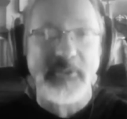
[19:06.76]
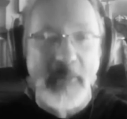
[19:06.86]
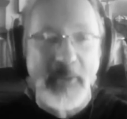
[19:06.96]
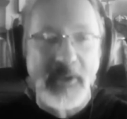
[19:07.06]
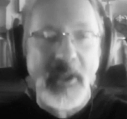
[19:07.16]

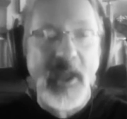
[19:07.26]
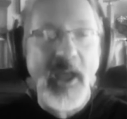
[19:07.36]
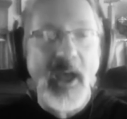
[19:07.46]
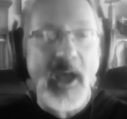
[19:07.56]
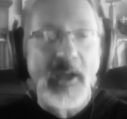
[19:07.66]
topic,
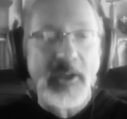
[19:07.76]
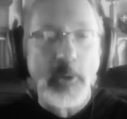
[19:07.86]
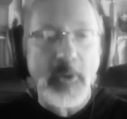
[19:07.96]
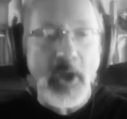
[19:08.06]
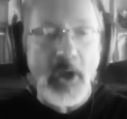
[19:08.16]
here
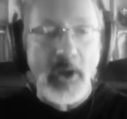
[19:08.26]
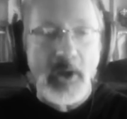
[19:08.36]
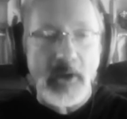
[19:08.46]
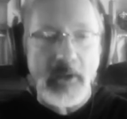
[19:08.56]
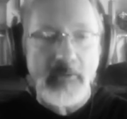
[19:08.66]
we
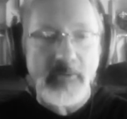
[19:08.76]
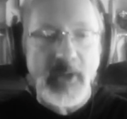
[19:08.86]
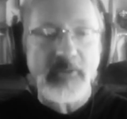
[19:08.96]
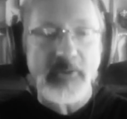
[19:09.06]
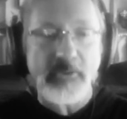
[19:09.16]
are.
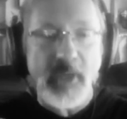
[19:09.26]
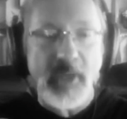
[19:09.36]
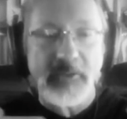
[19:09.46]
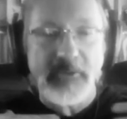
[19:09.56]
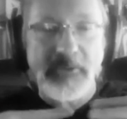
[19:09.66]
Vanessa
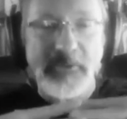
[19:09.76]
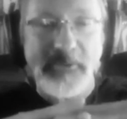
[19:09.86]
Chang has